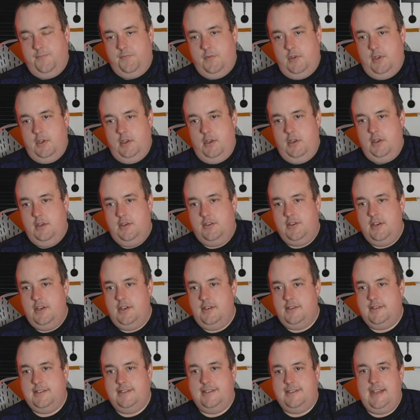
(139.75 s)
You
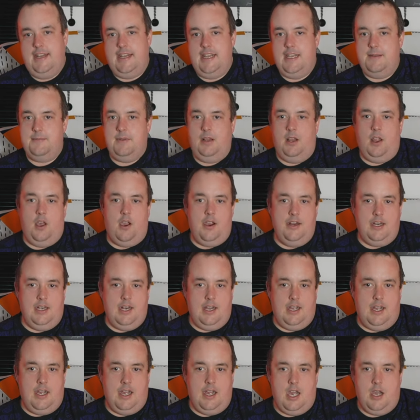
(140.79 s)
just see him lining it
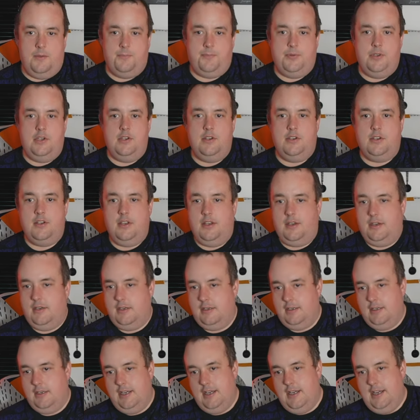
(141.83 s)
up.
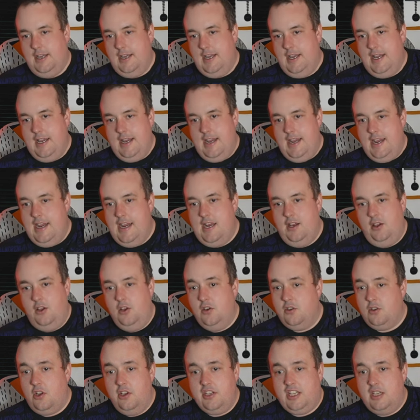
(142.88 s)
It
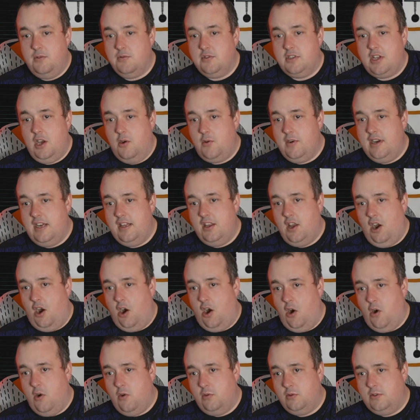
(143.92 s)
looked like it was going in the
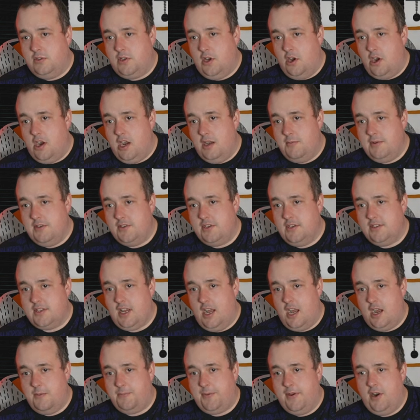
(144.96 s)
whole time. It's just
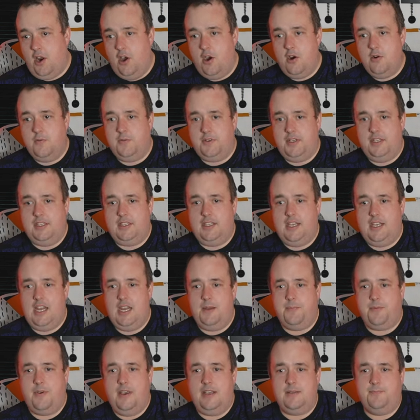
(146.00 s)
up and over the
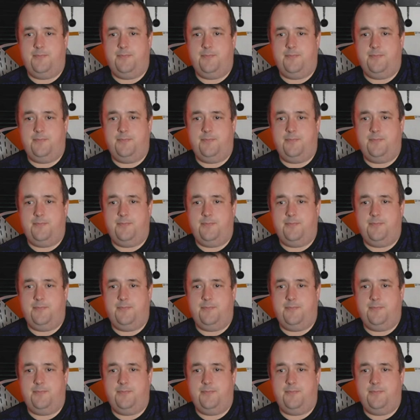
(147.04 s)
keeper.